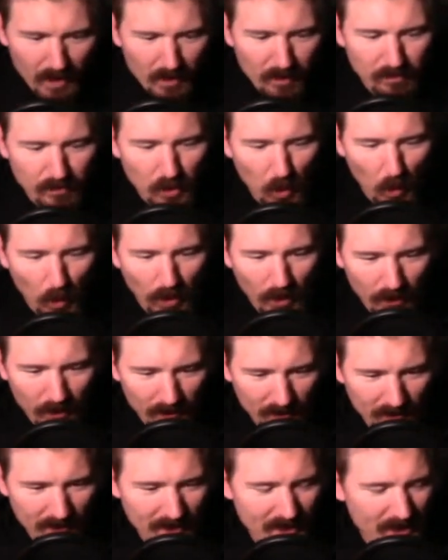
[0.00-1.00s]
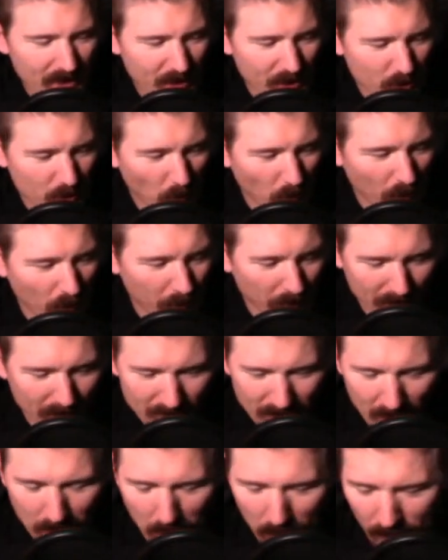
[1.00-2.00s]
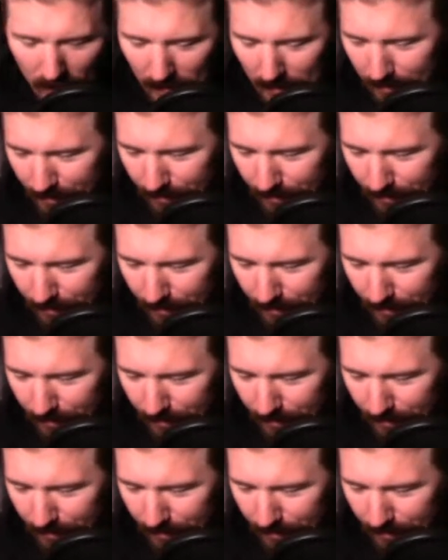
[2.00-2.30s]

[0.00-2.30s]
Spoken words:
Doing a little tea this morning because I'm on a